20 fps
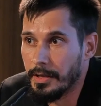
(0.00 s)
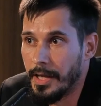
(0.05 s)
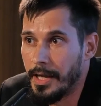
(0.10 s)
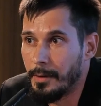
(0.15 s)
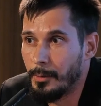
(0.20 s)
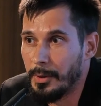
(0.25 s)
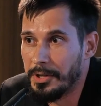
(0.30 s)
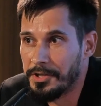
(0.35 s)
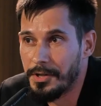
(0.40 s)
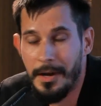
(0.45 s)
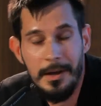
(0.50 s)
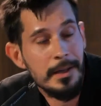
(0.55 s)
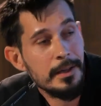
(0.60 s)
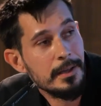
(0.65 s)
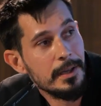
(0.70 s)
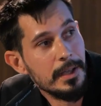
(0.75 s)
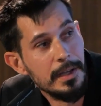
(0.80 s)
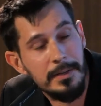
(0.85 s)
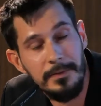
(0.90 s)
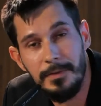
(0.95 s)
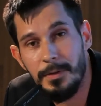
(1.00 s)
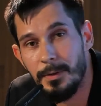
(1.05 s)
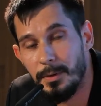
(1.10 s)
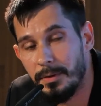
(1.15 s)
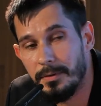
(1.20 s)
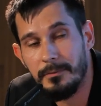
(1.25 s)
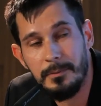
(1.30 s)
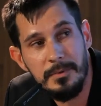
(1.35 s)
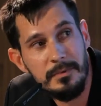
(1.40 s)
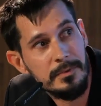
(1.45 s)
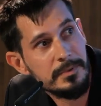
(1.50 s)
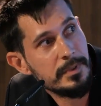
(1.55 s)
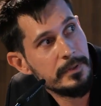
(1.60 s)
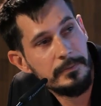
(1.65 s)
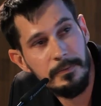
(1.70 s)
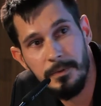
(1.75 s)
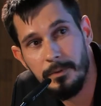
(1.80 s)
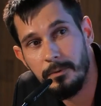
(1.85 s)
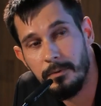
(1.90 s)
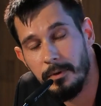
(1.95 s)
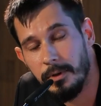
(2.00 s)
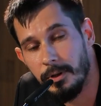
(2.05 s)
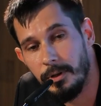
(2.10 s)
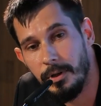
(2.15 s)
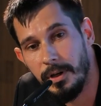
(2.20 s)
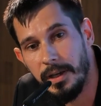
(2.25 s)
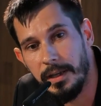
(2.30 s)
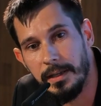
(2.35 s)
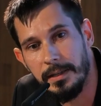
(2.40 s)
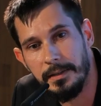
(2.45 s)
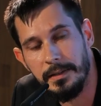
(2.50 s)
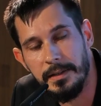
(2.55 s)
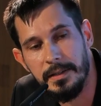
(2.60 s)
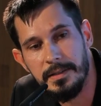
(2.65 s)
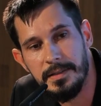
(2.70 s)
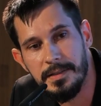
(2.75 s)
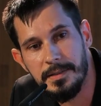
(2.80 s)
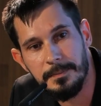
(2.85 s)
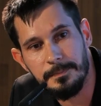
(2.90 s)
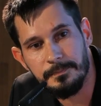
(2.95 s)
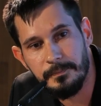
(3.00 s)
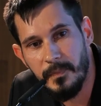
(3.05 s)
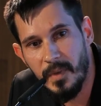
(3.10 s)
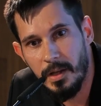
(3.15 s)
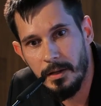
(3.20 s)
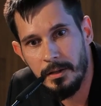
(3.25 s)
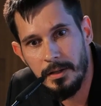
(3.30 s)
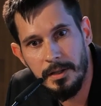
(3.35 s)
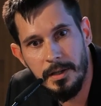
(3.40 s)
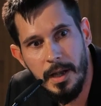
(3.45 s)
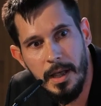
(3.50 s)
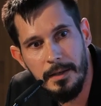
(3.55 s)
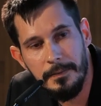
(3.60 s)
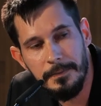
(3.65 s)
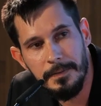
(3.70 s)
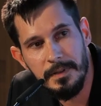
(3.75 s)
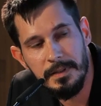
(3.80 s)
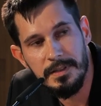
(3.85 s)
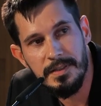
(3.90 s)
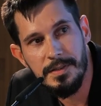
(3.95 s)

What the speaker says: language. And if you look at this graph,